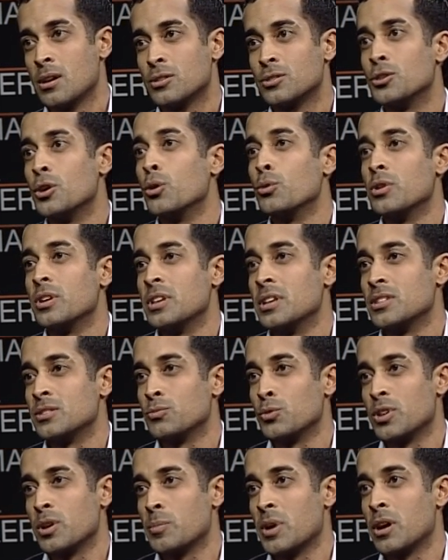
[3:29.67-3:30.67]
So it
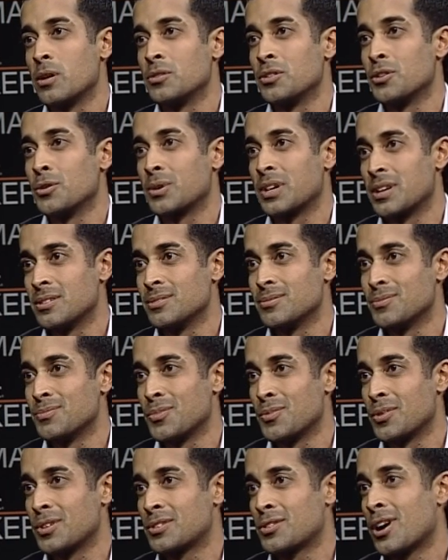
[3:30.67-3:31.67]
is really about, again,
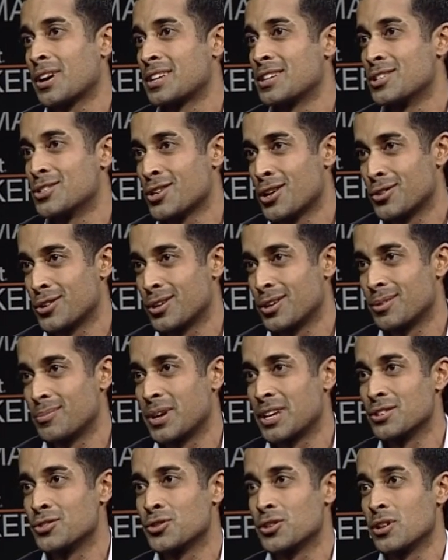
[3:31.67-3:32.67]
talking to each other,
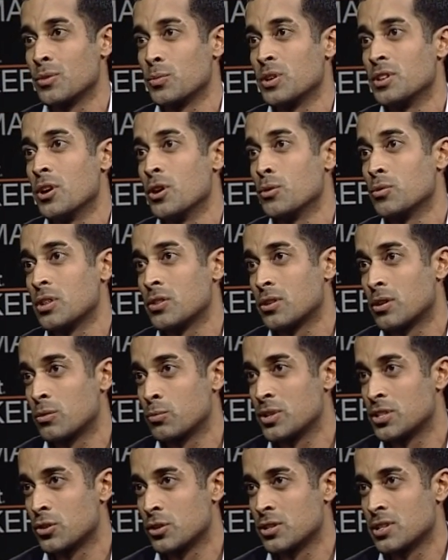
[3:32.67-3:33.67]
making sure that we know that there are
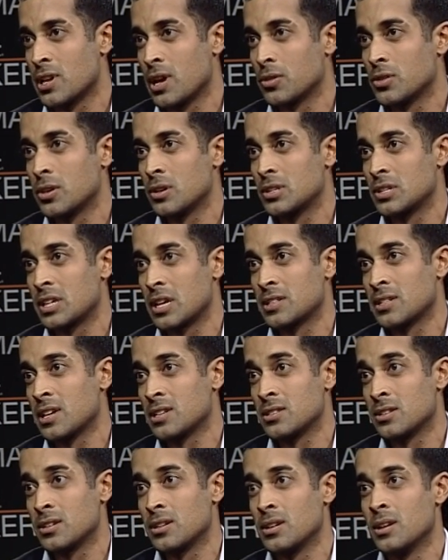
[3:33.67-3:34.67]
resources out there to get
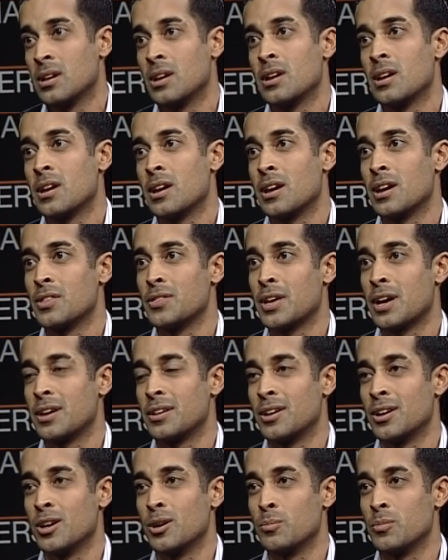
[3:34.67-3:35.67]
tested, and
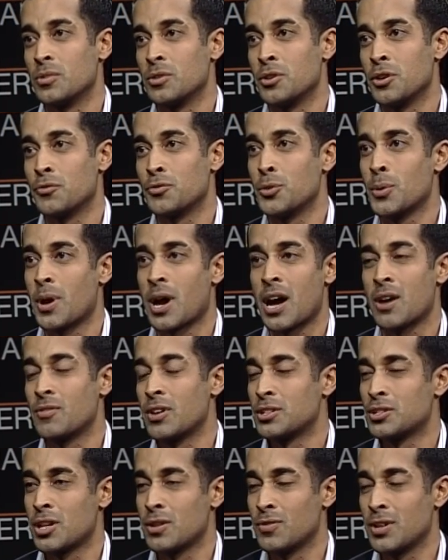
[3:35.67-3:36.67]
that, if you have
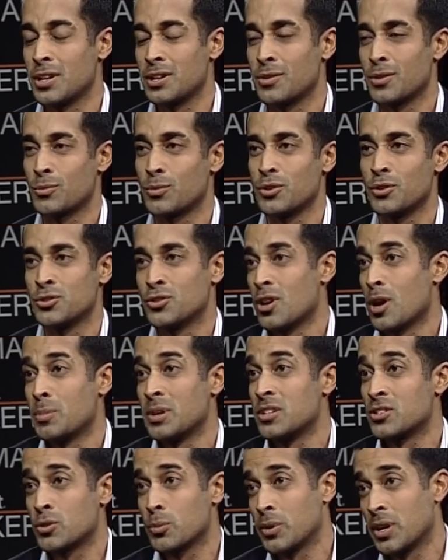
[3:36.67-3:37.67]
HIV, you should not
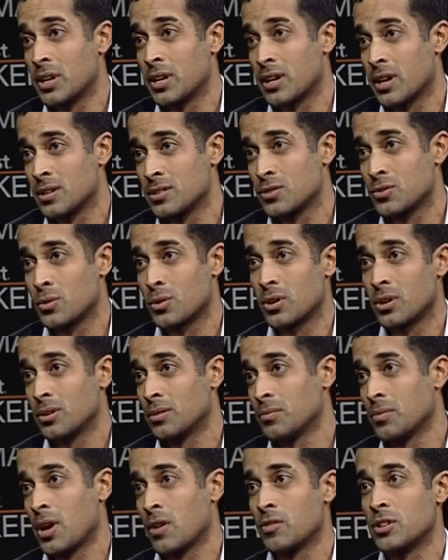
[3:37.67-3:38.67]
be discriminated against
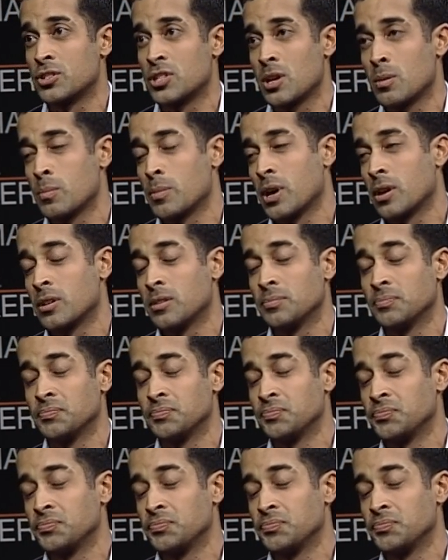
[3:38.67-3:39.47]
or have any shame about it.